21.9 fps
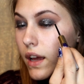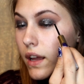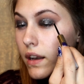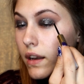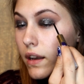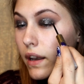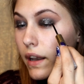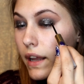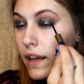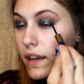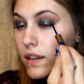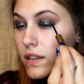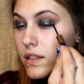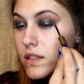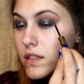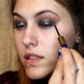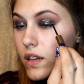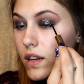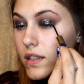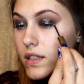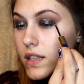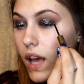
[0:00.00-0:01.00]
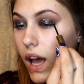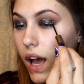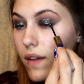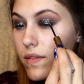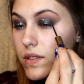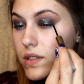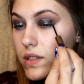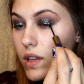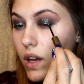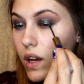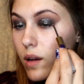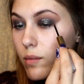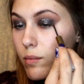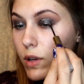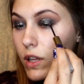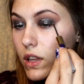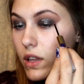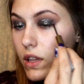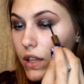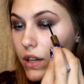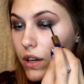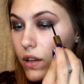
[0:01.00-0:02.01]
NYX does have some
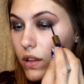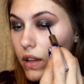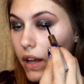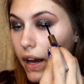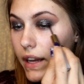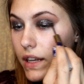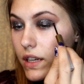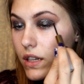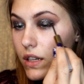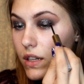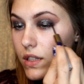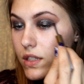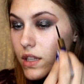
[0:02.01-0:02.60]
glitter liners